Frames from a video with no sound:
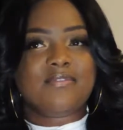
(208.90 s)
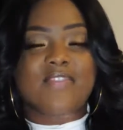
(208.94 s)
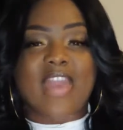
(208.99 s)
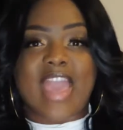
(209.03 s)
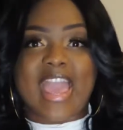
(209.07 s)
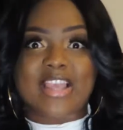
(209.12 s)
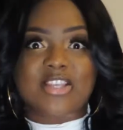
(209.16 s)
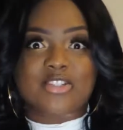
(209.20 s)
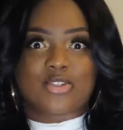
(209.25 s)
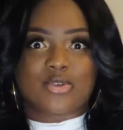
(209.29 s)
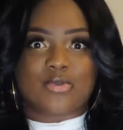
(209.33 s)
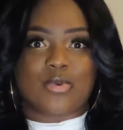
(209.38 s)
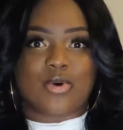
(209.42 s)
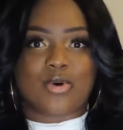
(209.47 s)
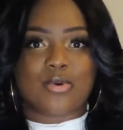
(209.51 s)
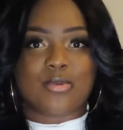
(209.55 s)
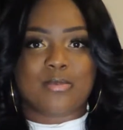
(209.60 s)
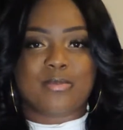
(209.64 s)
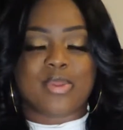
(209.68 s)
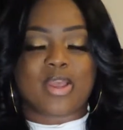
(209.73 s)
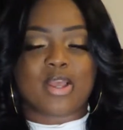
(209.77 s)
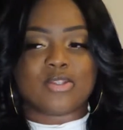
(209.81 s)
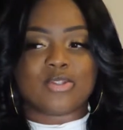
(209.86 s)

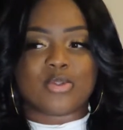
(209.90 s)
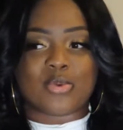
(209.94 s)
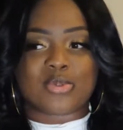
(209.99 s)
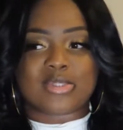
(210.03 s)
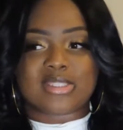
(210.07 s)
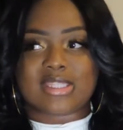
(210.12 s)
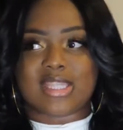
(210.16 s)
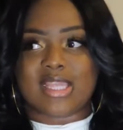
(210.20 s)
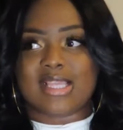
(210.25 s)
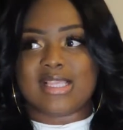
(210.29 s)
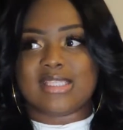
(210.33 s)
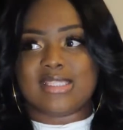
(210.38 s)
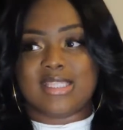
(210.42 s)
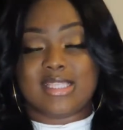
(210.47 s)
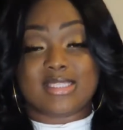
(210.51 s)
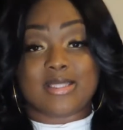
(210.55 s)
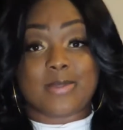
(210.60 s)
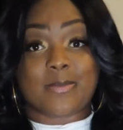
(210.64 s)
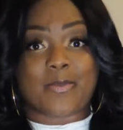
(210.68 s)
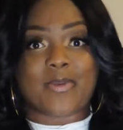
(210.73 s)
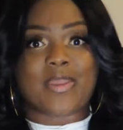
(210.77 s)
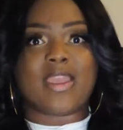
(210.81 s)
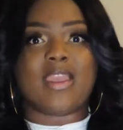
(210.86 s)
factual, because those things
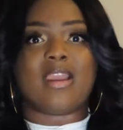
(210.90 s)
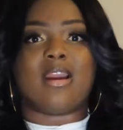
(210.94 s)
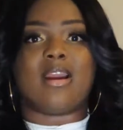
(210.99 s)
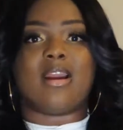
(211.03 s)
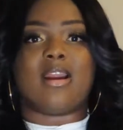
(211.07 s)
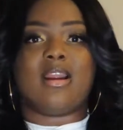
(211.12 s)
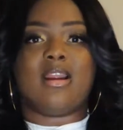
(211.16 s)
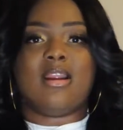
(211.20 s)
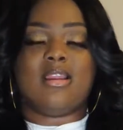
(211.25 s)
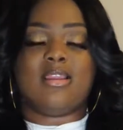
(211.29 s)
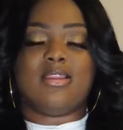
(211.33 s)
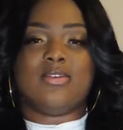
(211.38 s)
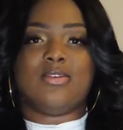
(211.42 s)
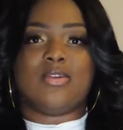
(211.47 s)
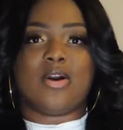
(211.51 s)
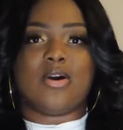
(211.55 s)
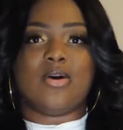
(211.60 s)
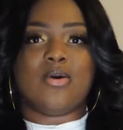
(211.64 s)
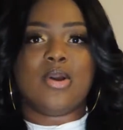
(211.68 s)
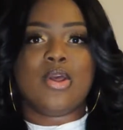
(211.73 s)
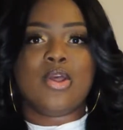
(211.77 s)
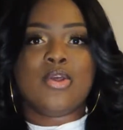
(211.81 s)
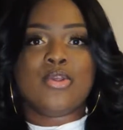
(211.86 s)
disappear, you
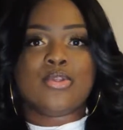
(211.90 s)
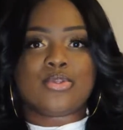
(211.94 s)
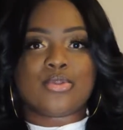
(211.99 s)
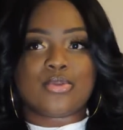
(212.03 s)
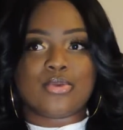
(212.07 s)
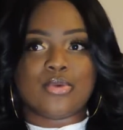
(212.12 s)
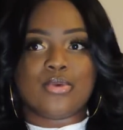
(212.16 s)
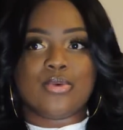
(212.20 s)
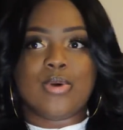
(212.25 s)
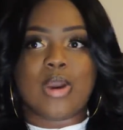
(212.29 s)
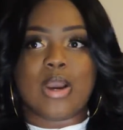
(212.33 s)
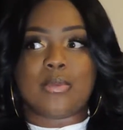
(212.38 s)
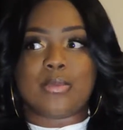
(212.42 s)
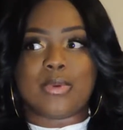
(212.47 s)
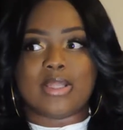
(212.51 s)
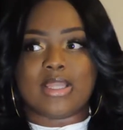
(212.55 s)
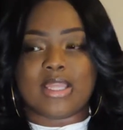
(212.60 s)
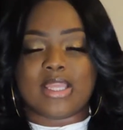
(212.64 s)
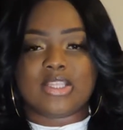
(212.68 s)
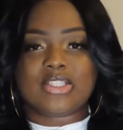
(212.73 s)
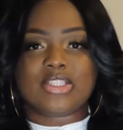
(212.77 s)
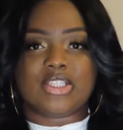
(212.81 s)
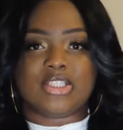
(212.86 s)
know, through
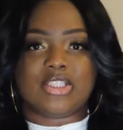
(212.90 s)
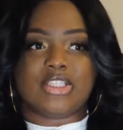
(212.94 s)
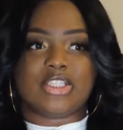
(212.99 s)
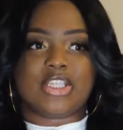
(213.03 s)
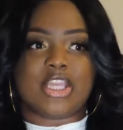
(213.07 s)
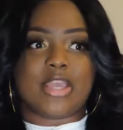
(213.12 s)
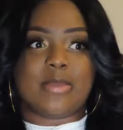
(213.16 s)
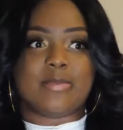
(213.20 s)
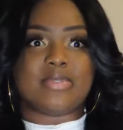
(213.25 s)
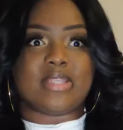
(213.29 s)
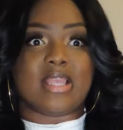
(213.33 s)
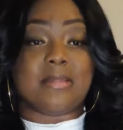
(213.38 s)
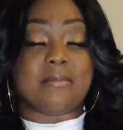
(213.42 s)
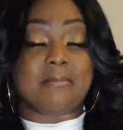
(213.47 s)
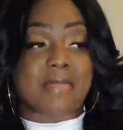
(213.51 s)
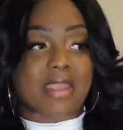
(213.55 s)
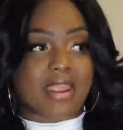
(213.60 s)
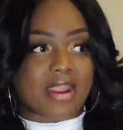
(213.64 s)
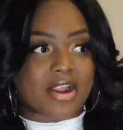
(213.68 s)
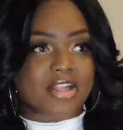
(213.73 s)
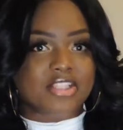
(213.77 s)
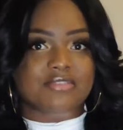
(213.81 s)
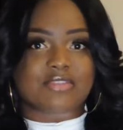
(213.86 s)
relationships and
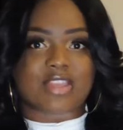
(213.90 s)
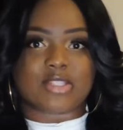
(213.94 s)
marriage.